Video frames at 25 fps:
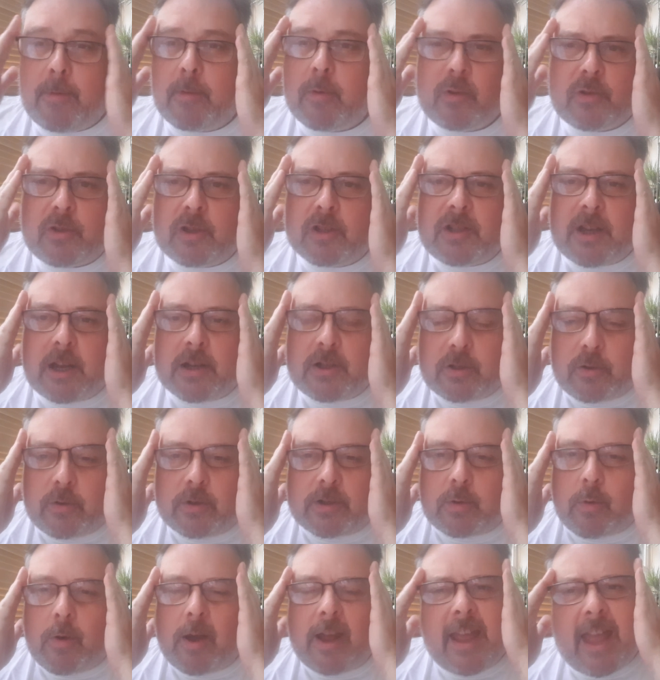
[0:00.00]
I'm not just gender
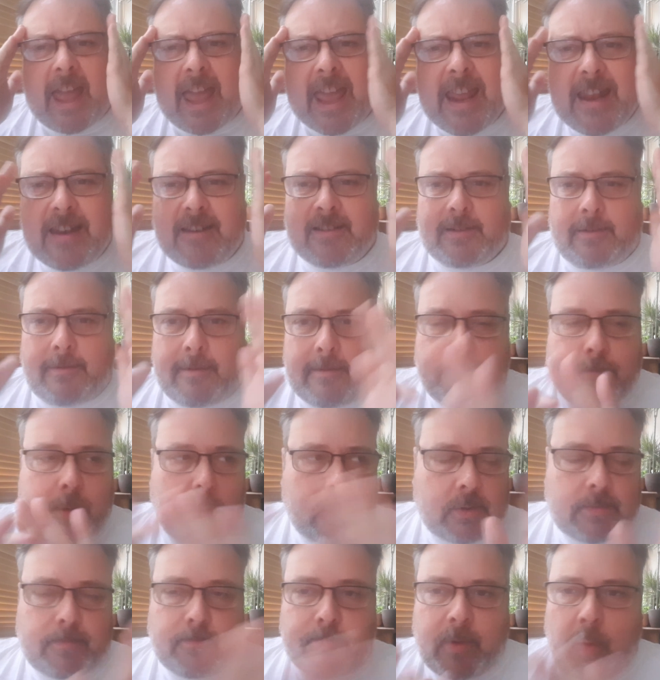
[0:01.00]
critical. I hate
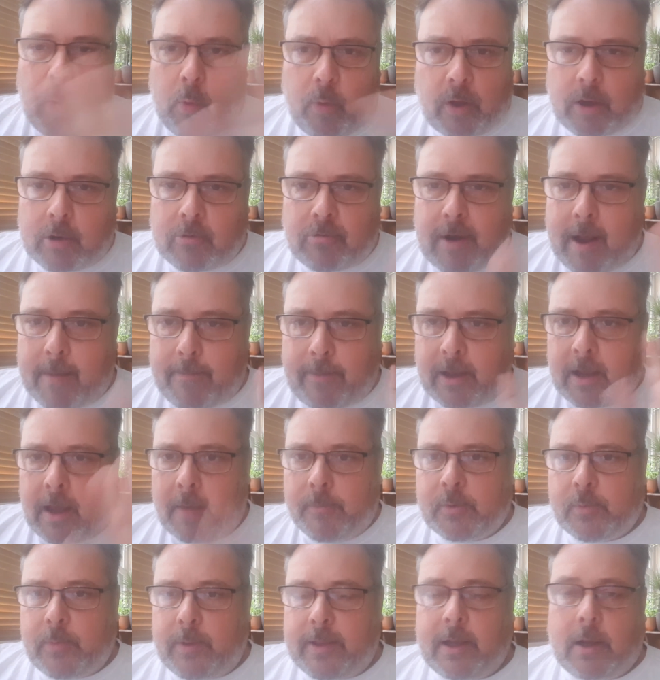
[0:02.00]
all the crap that
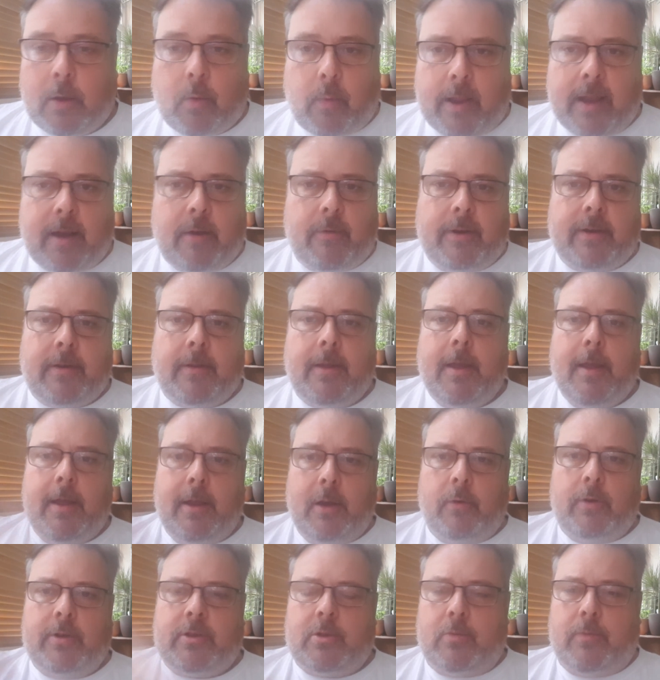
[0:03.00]
comes with it, queer and
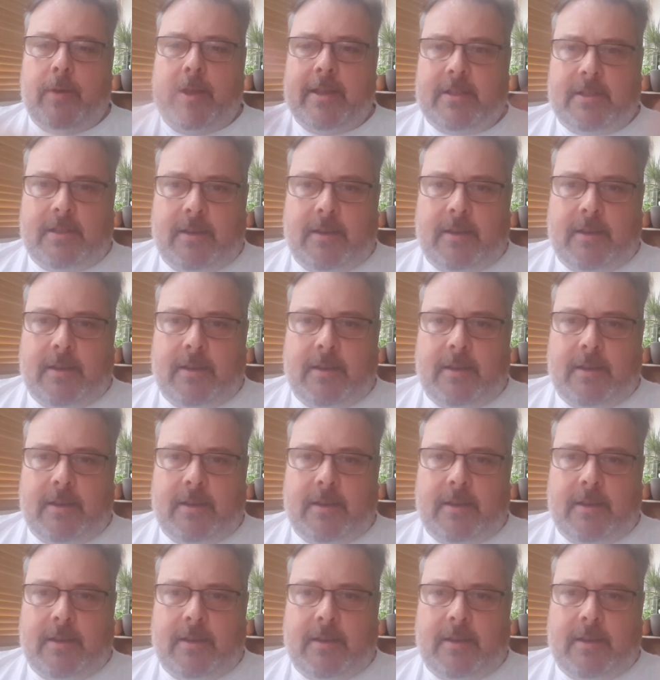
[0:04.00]
critical race